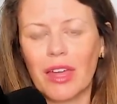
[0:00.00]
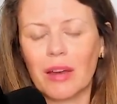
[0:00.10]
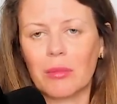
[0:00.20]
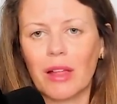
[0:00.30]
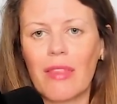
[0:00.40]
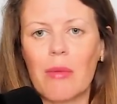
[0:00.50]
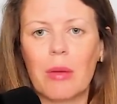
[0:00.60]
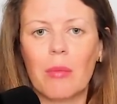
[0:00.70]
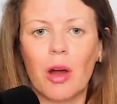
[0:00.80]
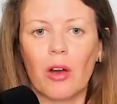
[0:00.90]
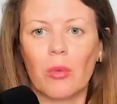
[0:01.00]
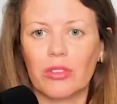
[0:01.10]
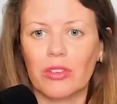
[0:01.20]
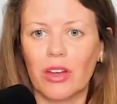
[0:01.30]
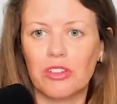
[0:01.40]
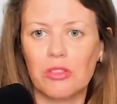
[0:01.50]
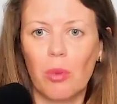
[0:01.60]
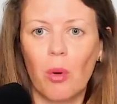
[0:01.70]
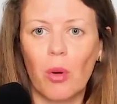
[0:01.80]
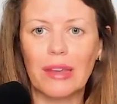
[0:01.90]
And I'm glad that Bill Maher was there to
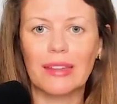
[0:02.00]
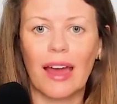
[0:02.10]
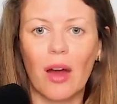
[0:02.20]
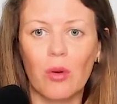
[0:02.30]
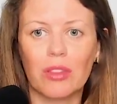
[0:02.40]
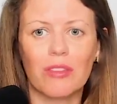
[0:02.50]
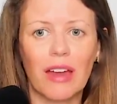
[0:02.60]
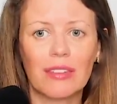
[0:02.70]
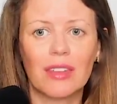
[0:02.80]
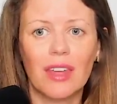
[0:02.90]
point out the fact that,